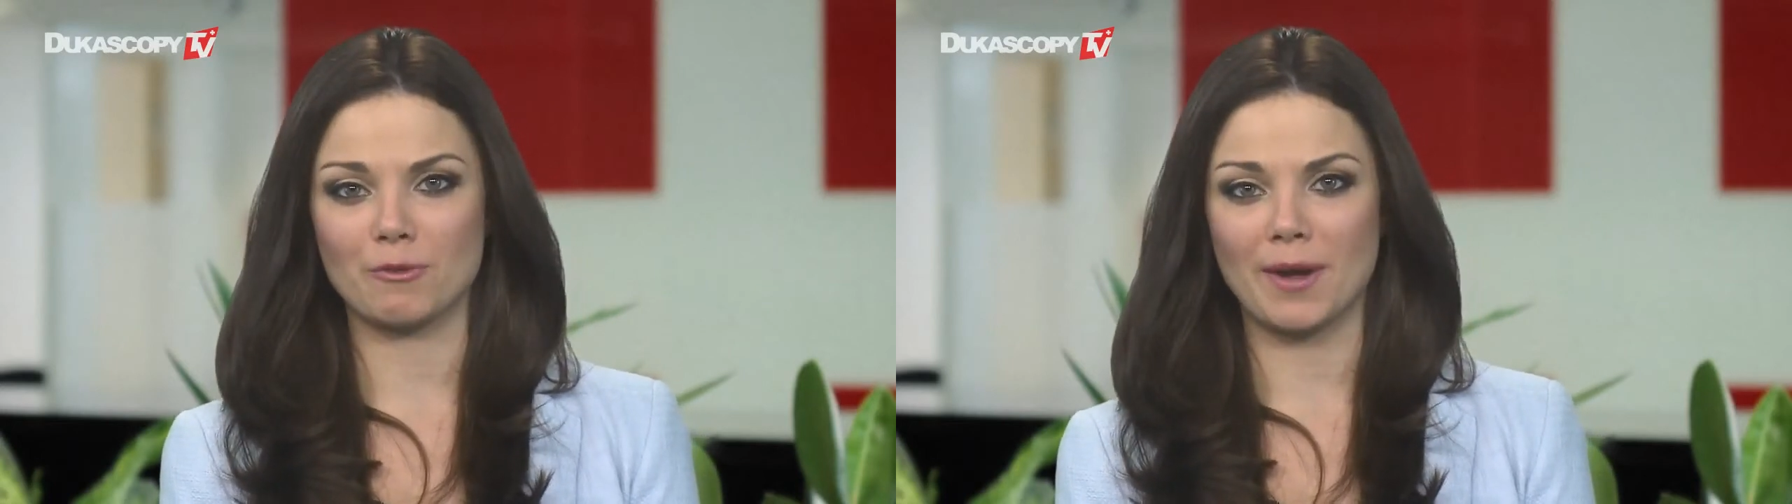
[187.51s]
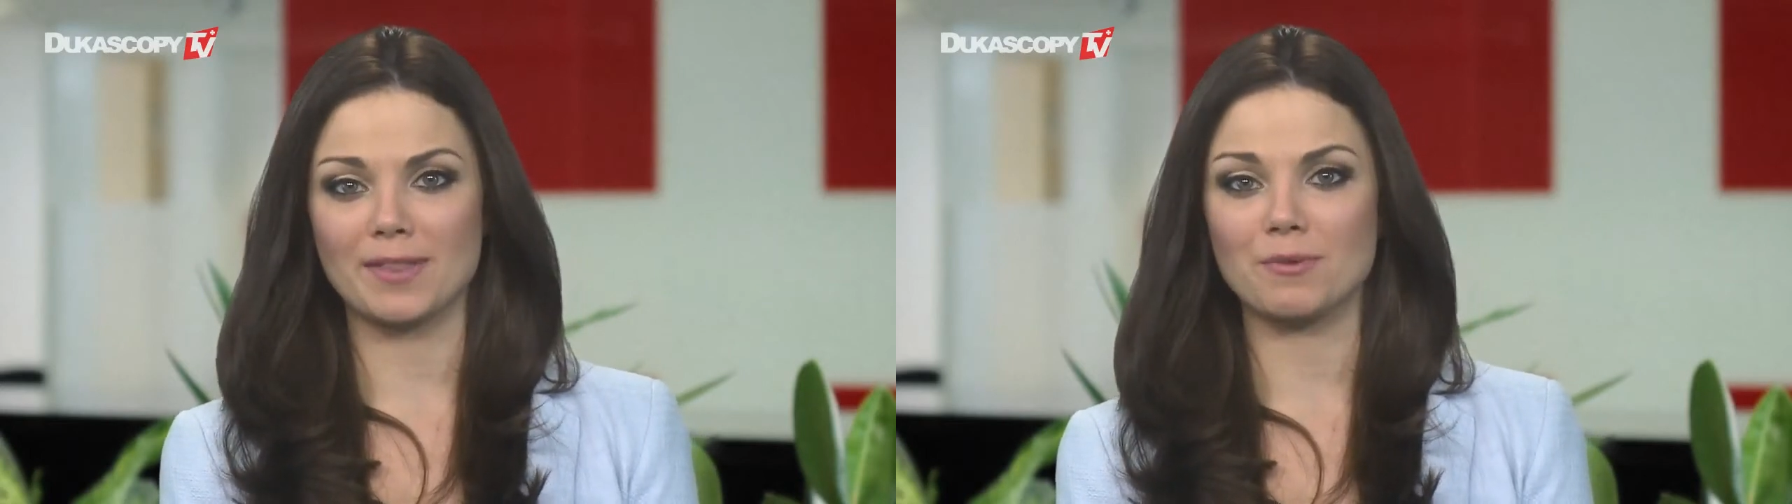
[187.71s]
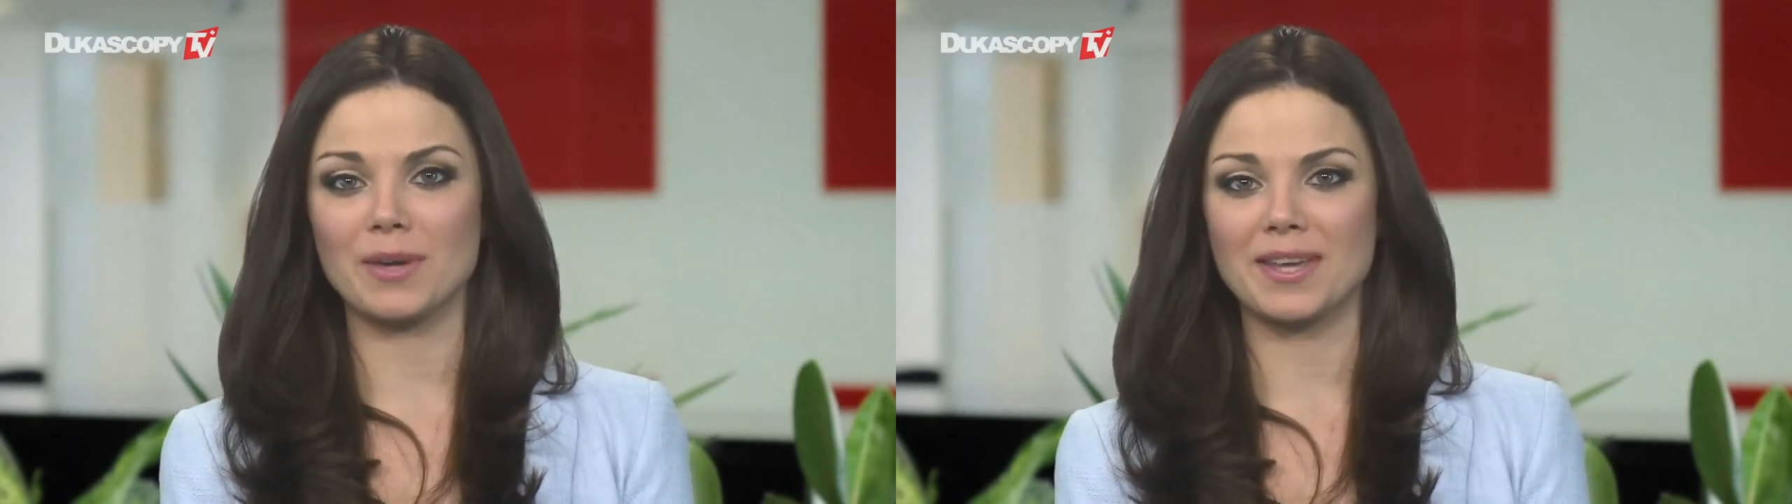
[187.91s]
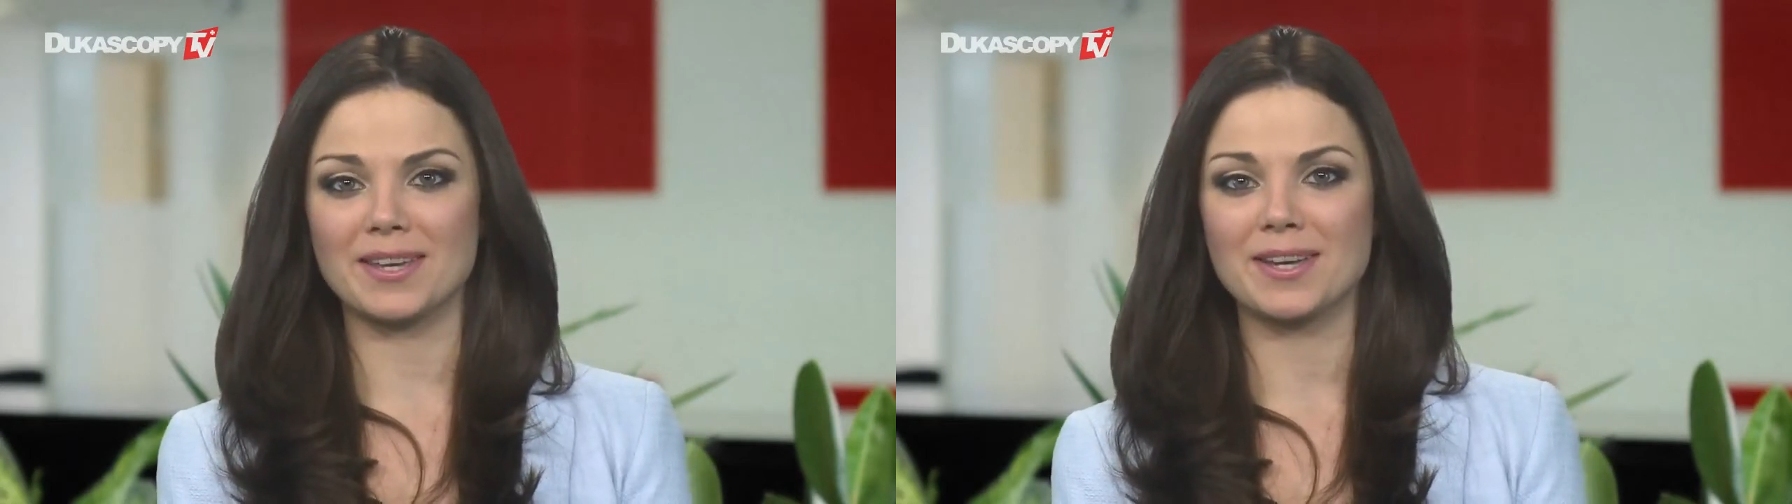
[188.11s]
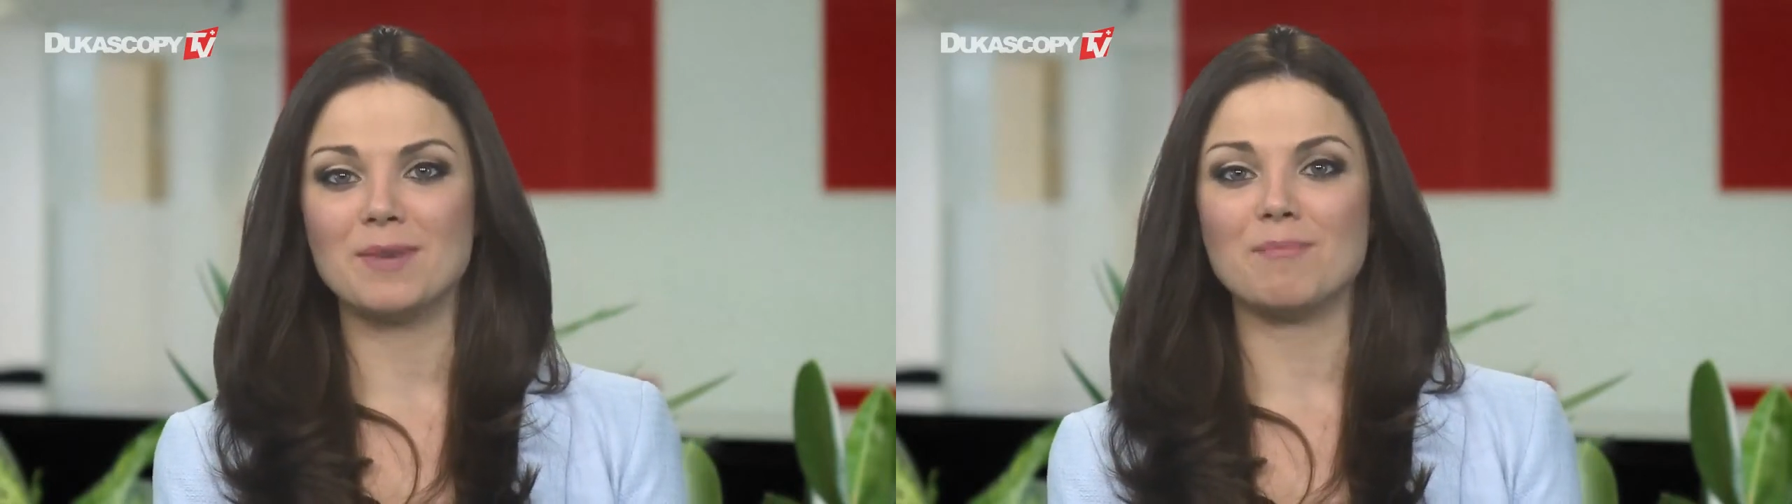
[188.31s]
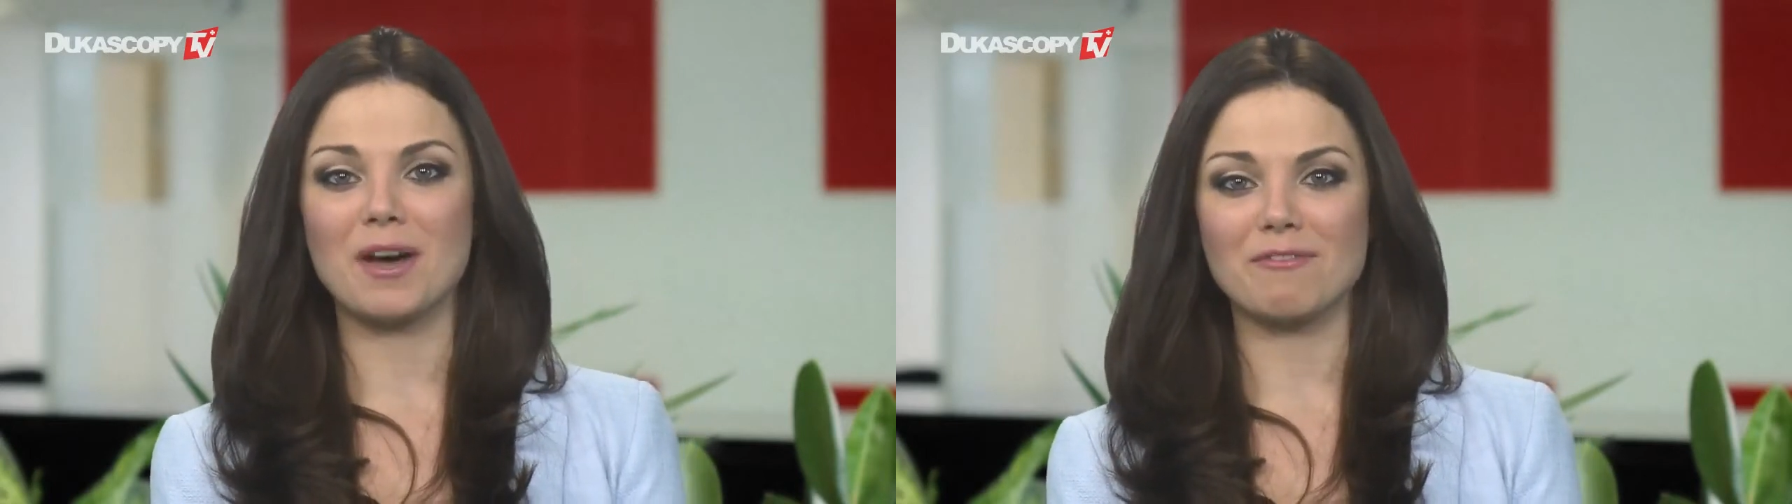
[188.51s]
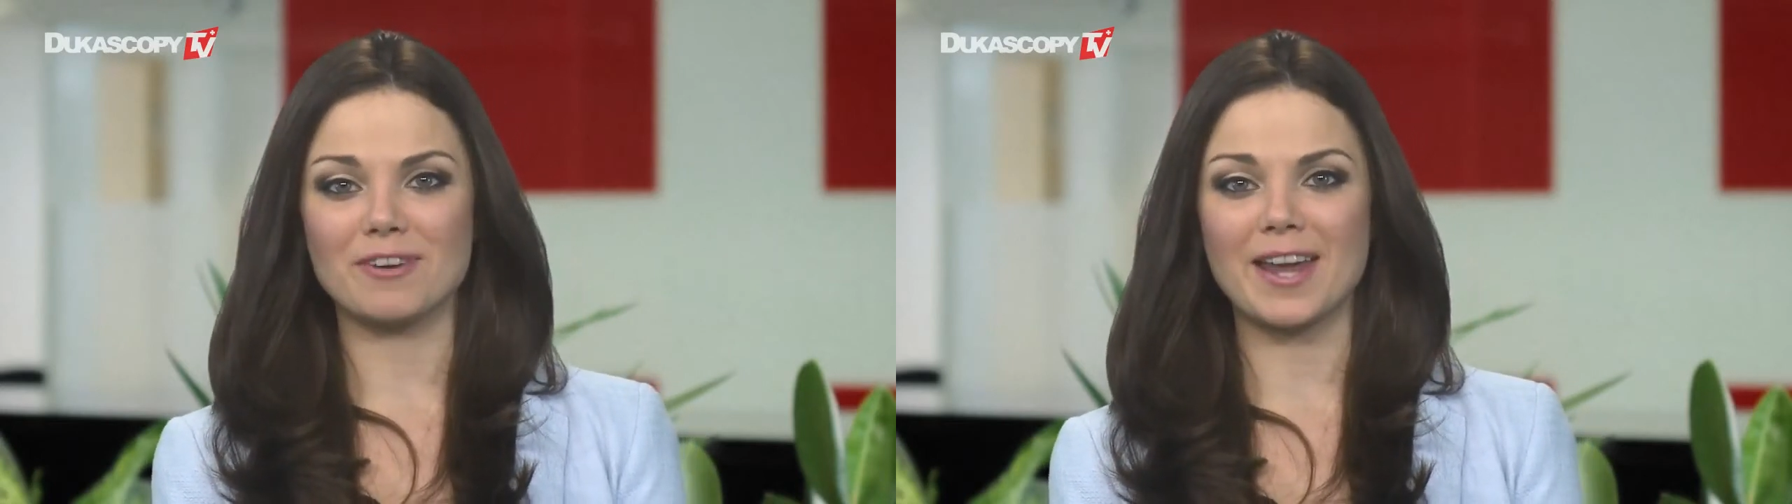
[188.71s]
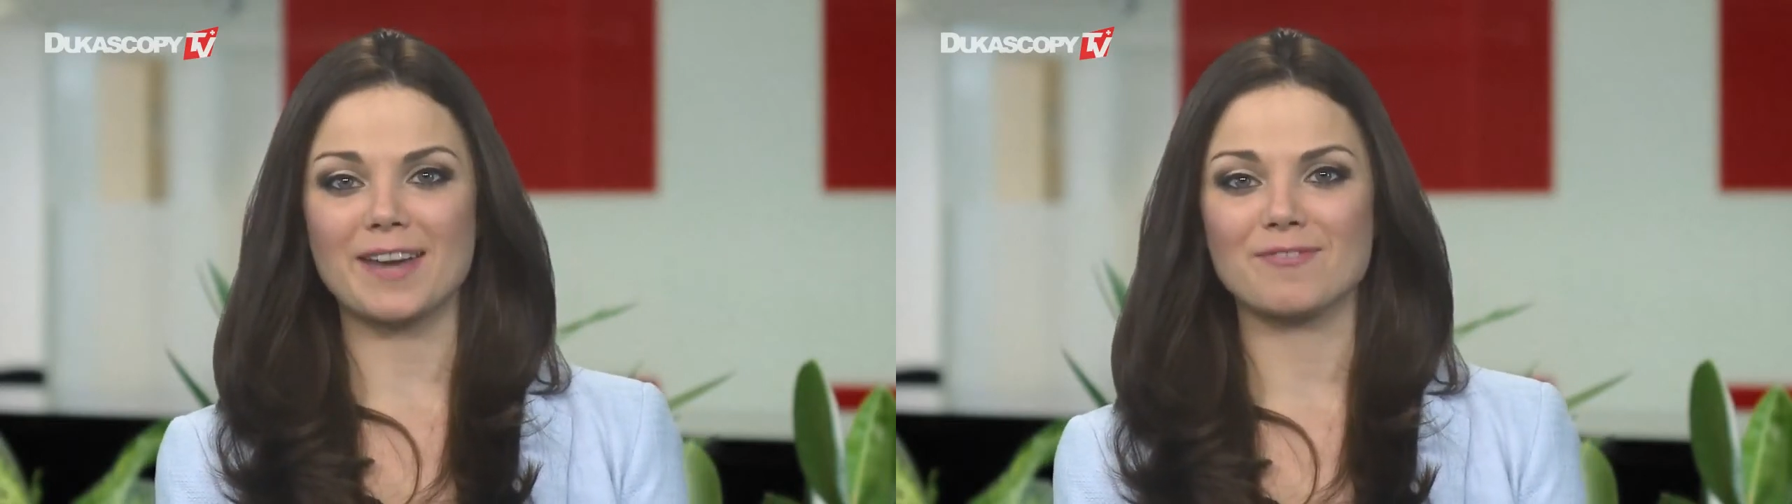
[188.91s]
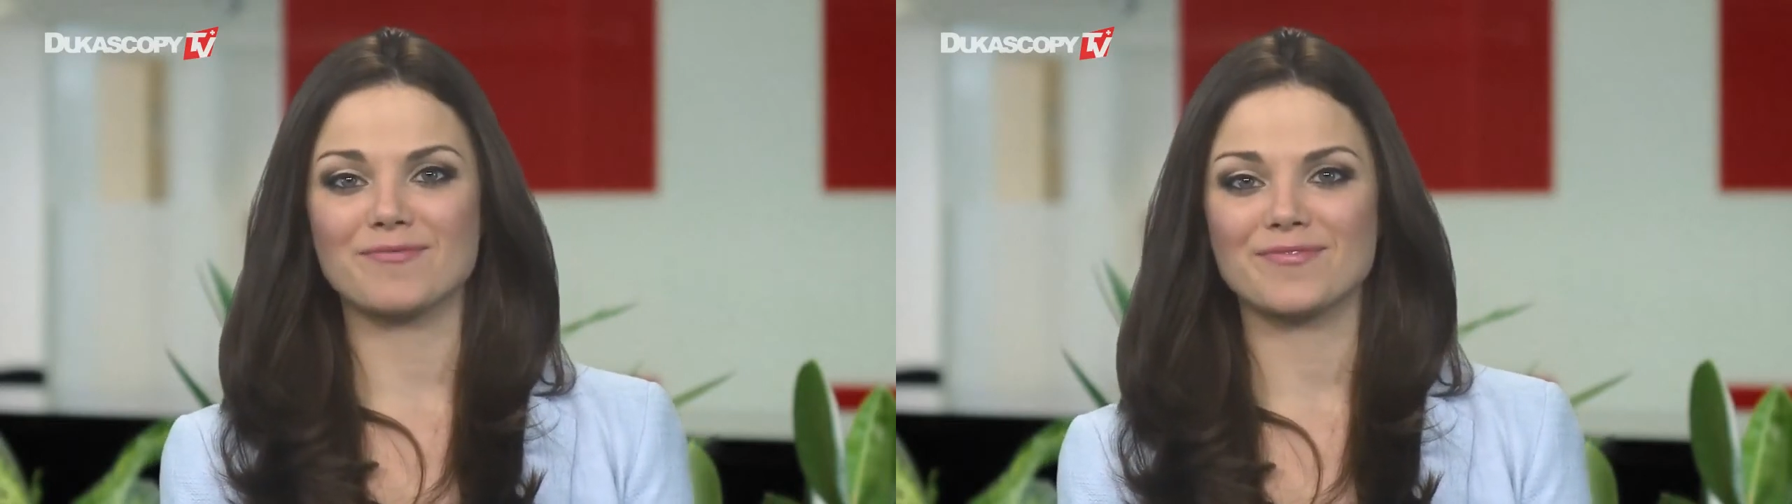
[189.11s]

throughout the week. Bye for now.